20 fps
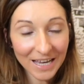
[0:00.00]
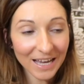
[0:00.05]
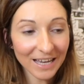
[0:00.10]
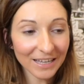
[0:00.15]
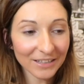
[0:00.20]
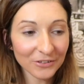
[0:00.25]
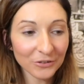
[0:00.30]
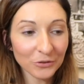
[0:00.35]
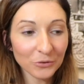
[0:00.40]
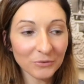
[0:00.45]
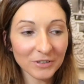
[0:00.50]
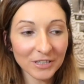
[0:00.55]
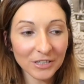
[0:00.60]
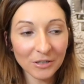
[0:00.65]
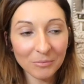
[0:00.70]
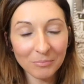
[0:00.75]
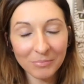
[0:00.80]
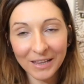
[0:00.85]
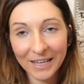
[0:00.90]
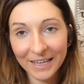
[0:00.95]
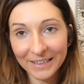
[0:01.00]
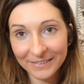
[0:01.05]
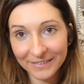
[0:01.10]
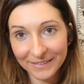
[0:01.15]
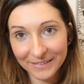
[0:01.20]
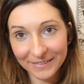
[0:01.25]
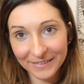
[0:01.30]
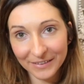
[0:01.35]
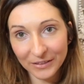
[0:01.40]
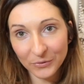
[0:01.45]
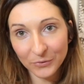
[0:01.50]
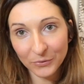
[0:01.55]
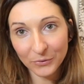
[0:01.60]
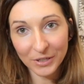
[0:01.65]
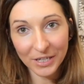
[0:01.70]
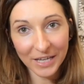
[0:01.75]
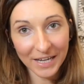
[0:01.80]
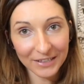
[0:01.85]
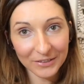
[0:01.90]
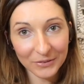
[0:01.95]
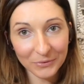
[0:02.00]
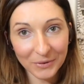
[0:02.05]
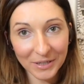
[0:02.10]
and you will apply successfully as